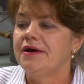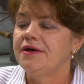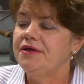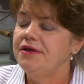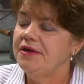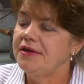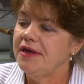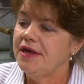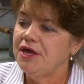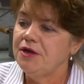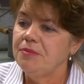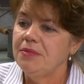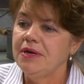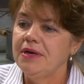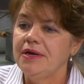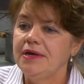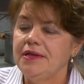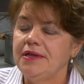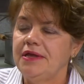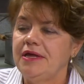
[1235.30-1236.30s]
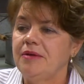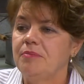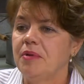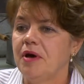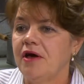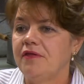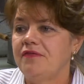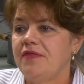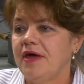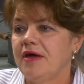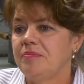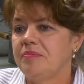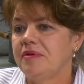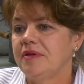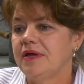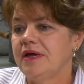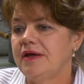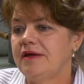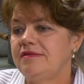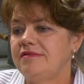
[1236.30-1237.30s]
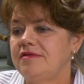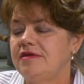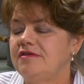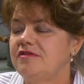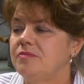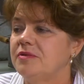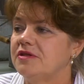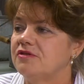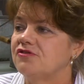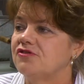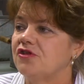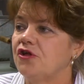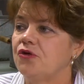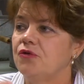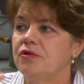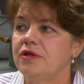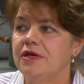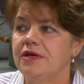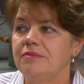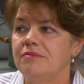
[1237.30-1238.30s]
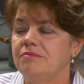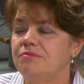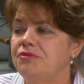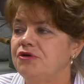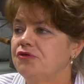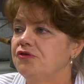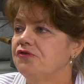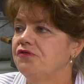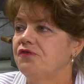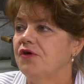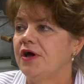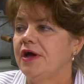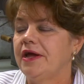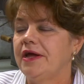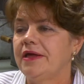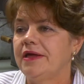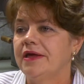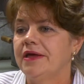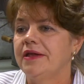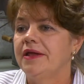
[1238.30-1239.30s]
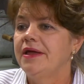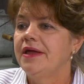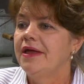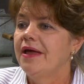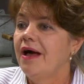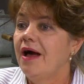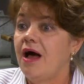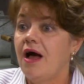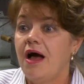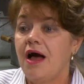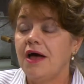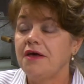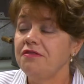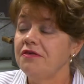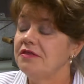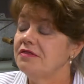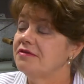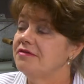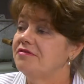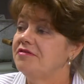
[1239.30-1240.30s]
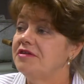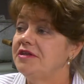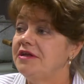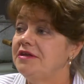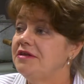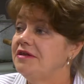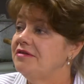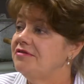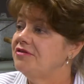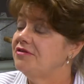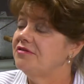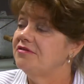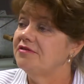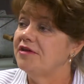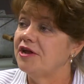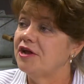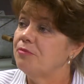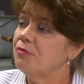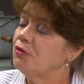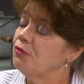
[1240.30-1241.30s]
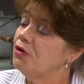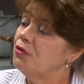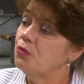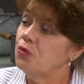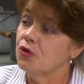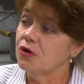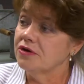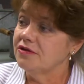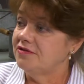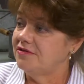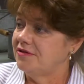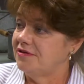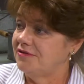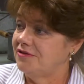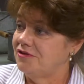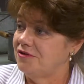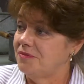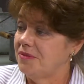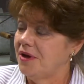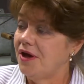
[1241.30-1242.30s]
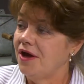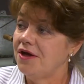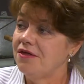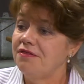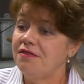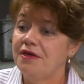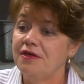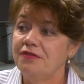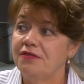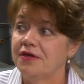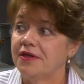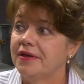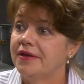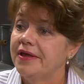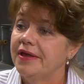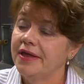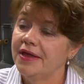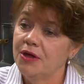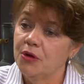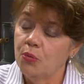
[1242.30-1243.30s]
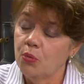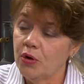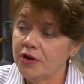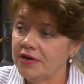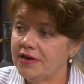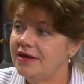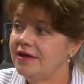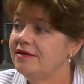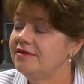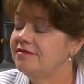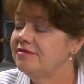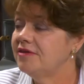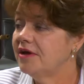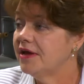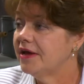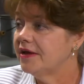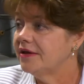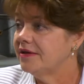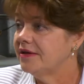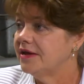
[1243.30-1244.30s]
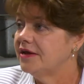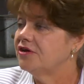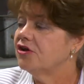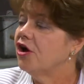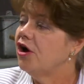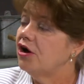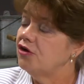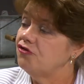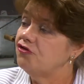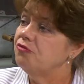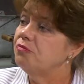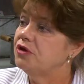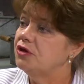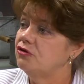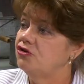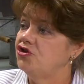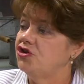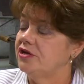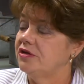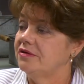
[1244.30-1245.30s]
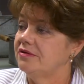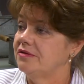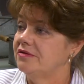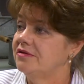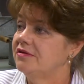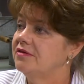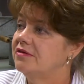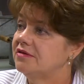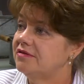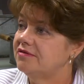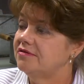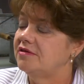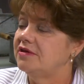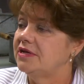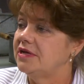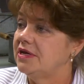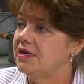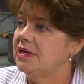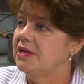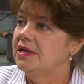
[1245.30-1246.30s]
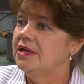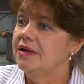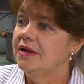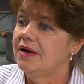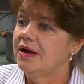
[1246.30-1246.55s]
He came in, he bought that place, he's been slowly beautifying it. I think the city needs to set up a reward system. I think that what he's done in contribution to this city,